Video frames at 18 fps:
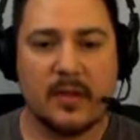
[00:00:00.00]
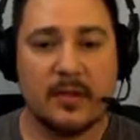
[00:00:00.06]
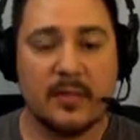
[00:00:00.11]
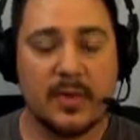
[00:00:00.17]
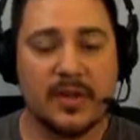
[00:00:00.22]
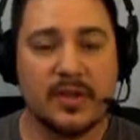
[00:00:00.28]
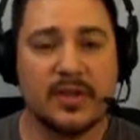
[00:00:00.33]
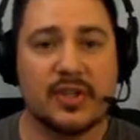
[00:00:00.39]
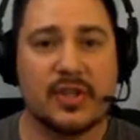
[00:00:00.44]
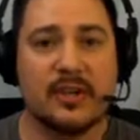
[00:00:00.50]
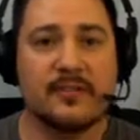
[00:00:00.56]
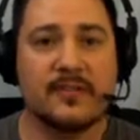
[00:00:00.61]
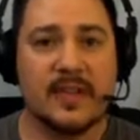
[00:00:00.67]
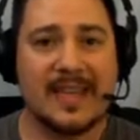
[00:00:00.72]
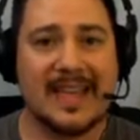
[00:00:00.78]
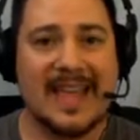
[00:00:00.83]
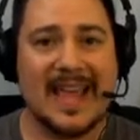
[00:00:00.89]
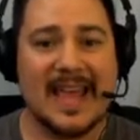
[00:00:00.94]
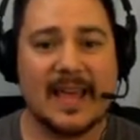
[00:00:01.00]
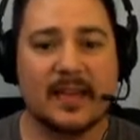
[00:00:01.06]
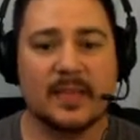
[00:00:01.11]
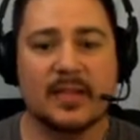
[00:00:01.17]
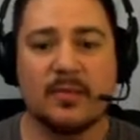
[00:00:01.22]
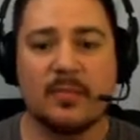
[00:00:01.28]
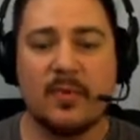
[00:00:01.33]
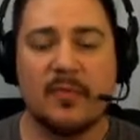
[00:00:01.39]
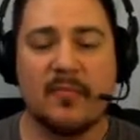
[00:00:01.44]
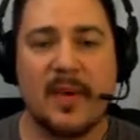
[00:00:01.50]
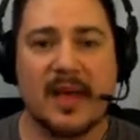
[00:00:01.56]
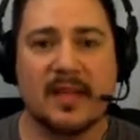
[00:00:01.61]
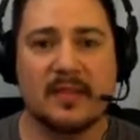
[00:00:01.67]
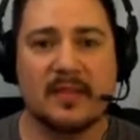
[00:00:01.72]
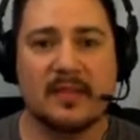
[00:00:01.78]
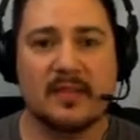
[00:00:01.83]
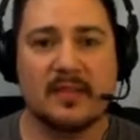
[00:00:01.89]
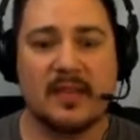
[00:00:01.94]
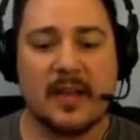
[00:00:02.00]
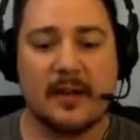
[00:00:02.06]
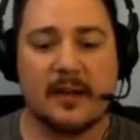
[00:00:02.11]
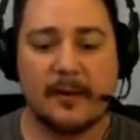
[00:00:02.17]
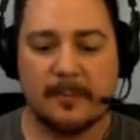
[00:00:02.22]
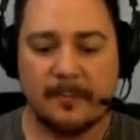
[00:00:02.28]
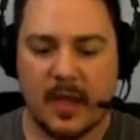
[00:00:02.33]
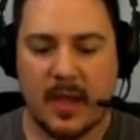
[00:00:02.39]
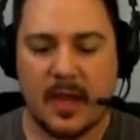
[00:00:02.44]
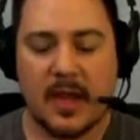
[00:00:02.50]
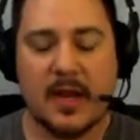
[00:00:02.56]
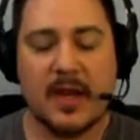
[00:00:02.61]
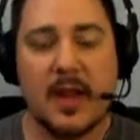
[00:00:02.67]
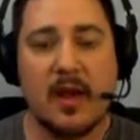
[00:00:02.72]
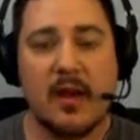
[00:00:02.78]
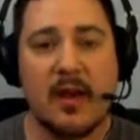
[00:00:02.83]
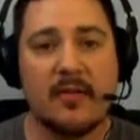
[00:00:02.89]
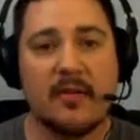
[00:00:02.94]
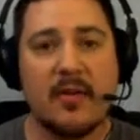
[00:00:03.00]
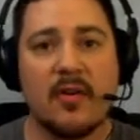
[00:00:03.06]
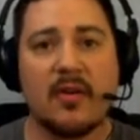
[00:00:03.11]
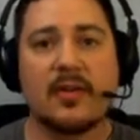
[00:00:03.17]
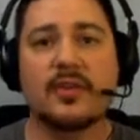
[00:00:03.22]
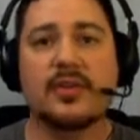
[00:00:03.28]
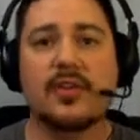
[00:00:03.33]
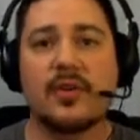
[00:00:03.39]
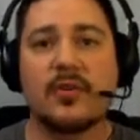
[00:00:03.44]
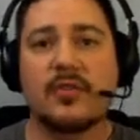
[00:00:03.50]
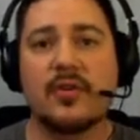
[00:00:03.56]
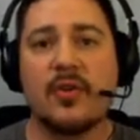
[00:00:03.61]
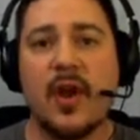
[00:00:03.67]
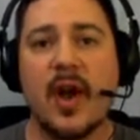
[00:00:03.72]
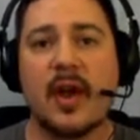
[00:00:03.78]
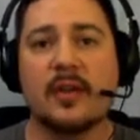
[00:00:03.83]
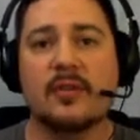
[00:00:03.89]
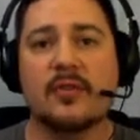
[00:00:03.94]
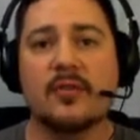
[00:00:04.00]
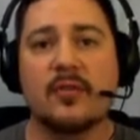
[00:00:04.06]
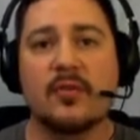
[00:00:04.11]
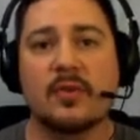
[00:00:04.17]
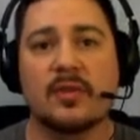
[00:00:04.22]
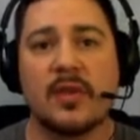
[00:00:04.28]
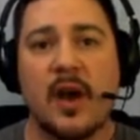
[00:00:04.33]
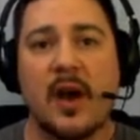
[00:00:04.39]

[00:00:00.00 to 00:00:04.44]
You press Shift again to move back to the center. Now, I've already shown you how to do a